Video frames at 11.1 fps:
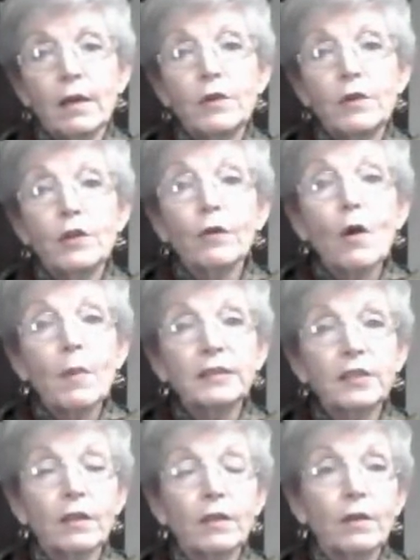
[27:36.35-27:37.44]

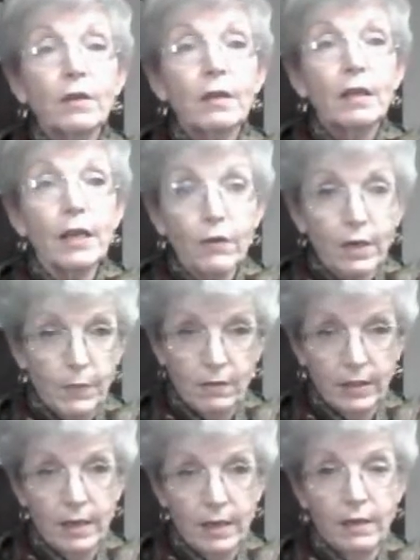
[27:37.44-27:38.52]
neuromuscular irritability,
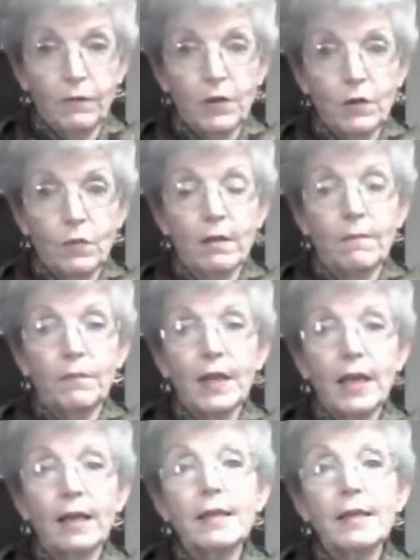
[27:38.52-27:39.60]
if you will,
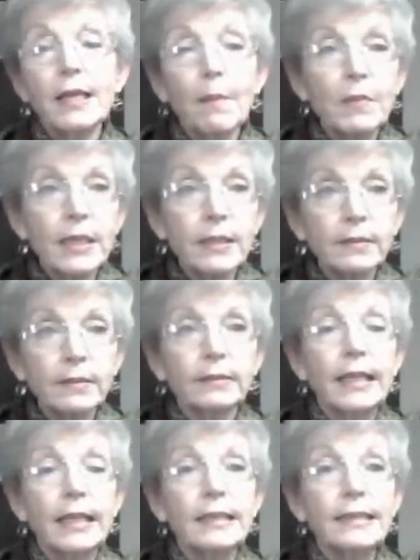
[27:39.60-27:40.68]
and numbness
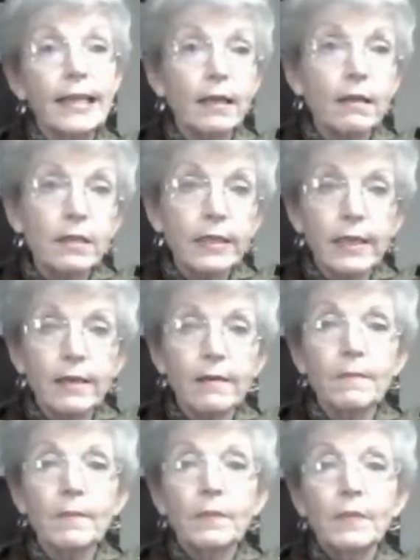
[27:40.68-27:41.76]
and
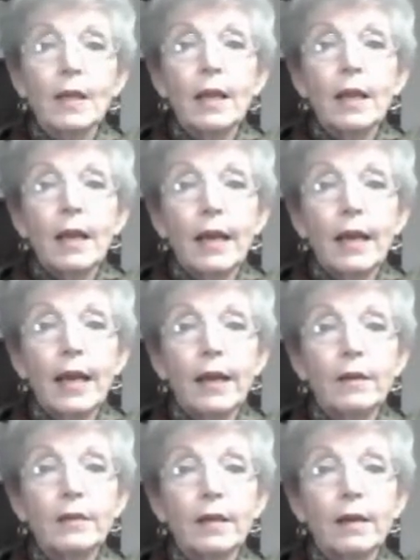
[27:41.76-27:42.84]
tingling
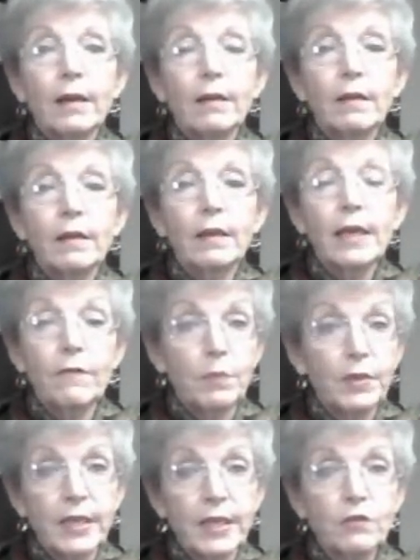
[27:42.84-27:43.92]
and even
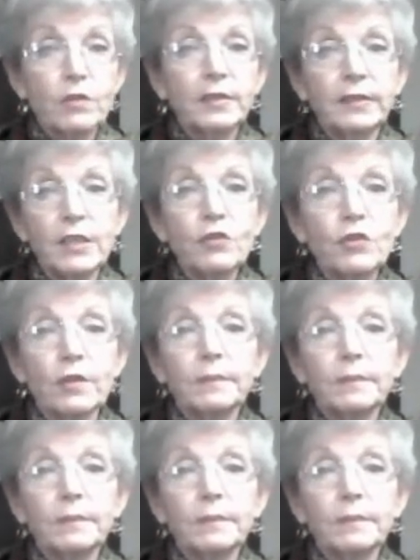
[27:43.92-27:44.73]
potential seizure.